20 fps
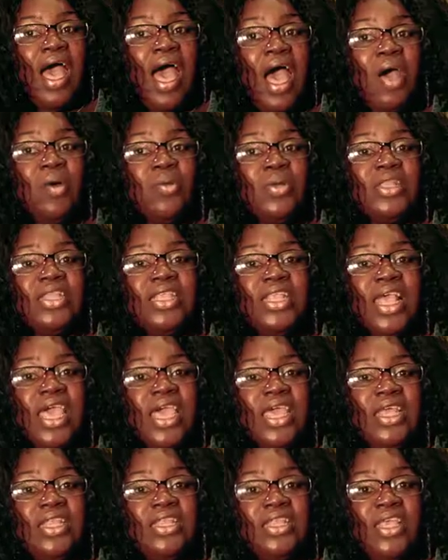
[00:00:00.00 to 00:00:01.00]
I would
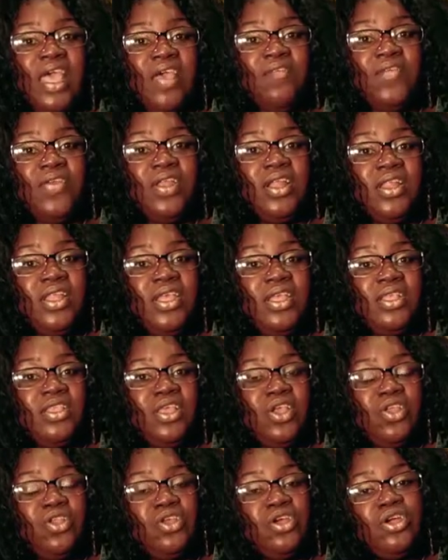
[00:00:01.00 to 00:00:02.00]
say definitely
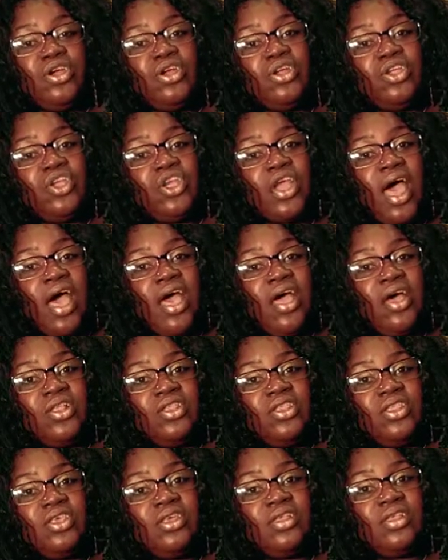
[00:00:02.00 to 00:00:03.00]
send your
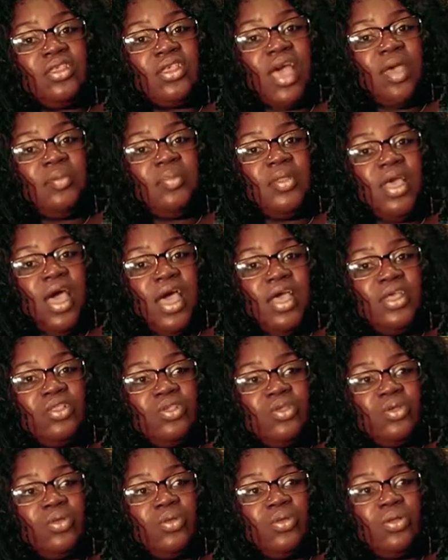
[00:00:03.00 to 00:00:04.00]
child to Dymally
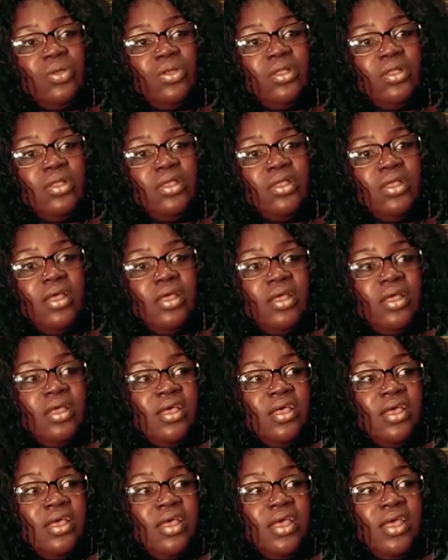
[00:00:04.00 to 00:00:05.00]
High School.
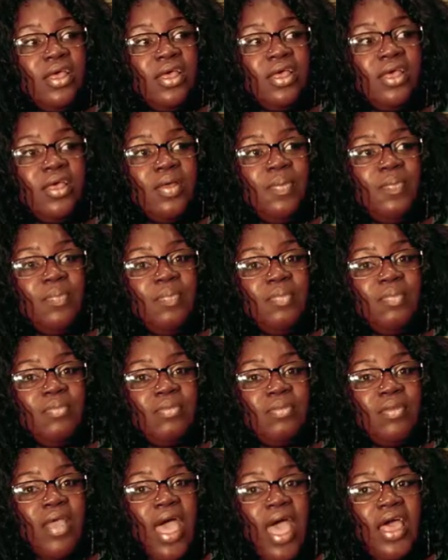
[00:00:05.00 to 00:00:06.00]
Um,
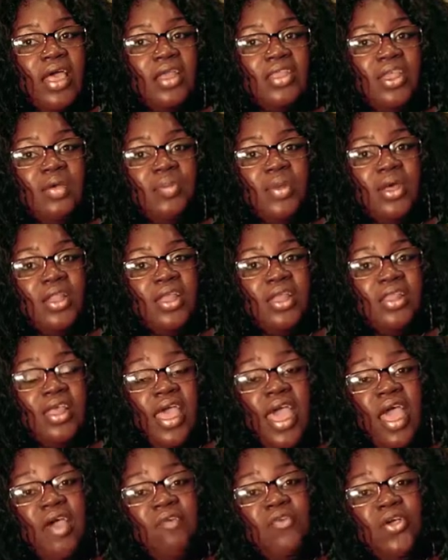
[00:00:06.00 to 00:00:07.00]
Academically,
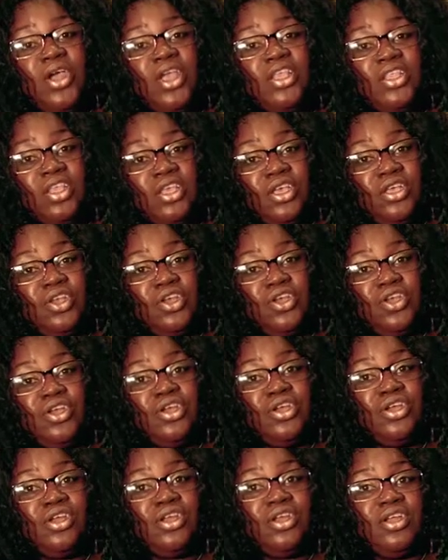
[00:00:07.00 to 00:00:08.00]
they have great
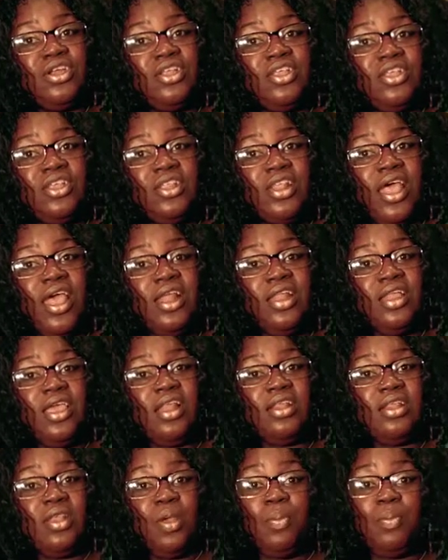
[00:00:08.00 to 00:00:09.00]
teachers
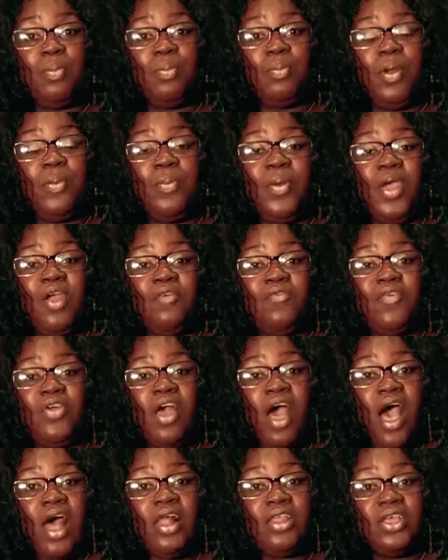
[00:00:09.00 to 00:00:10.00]
that get them prepared
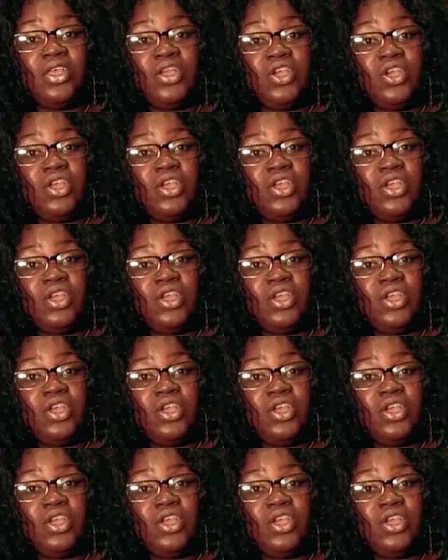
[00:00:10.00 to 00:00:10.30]
for college.